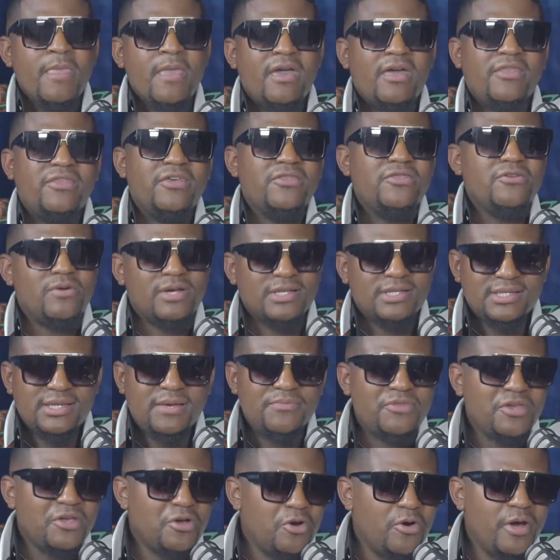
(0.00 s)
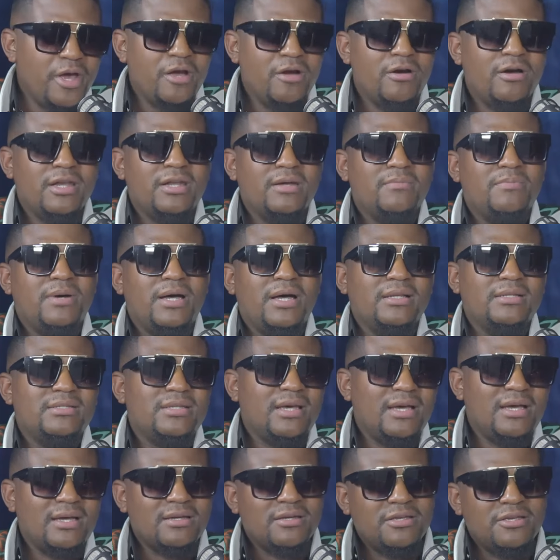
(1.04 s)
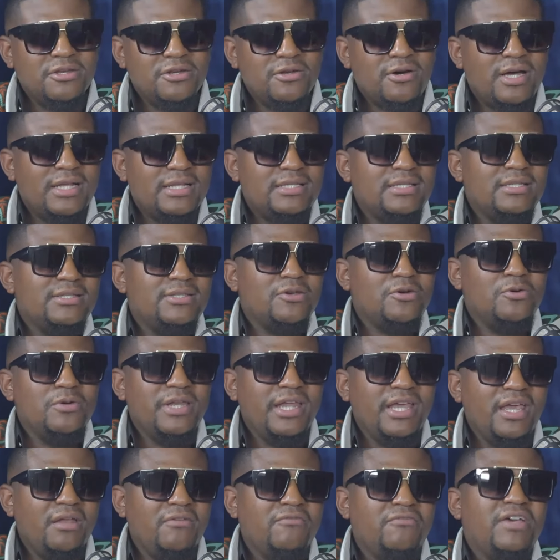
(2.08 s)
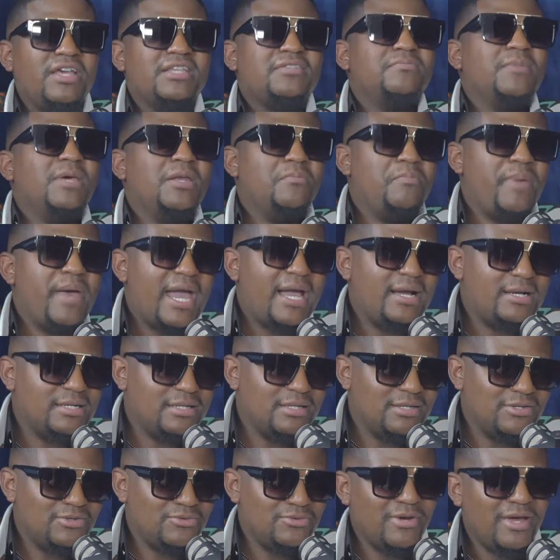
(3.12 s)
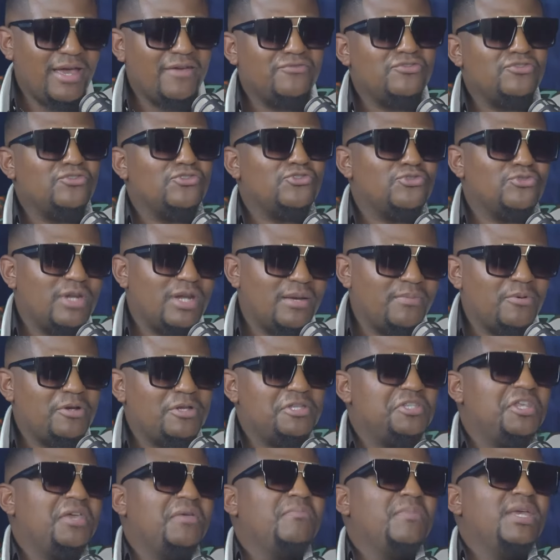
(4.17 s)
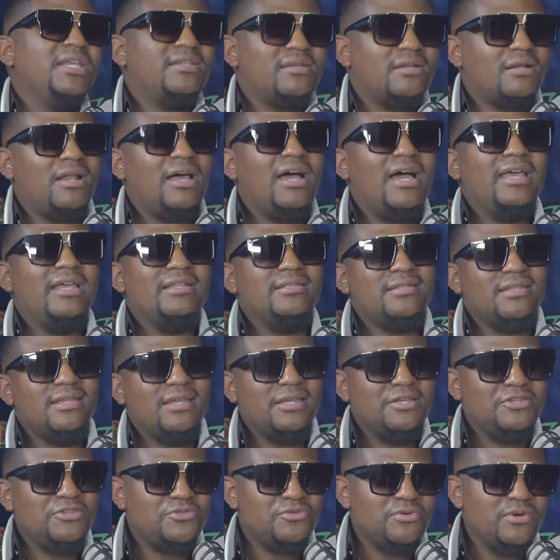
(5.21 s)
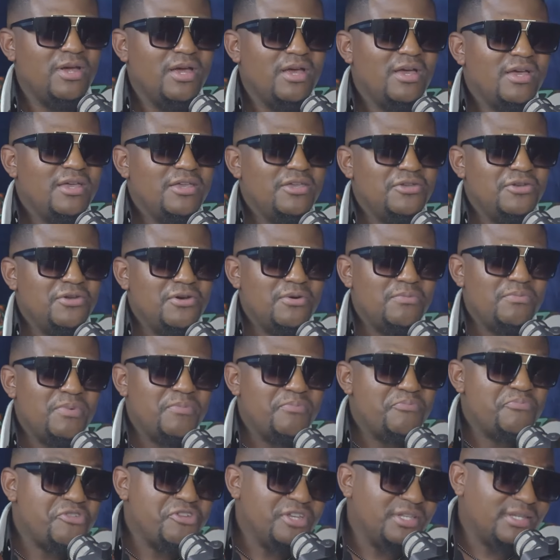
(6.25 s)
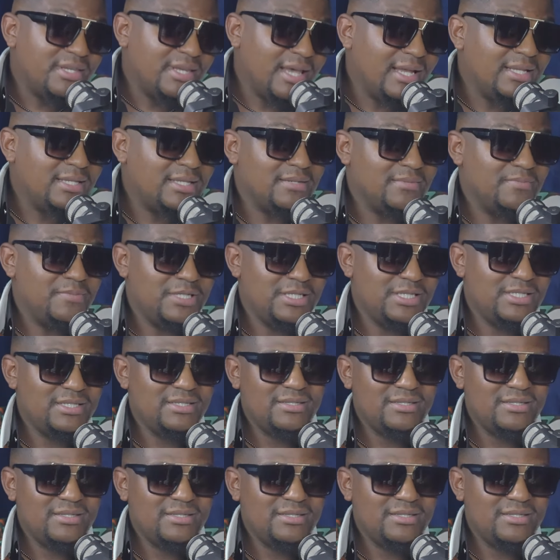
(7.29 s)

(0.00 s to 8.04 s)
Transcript: And then there was something going on about, you know what, it's only investment bankers who have to suit up because they meet clients, they need to, be presentable,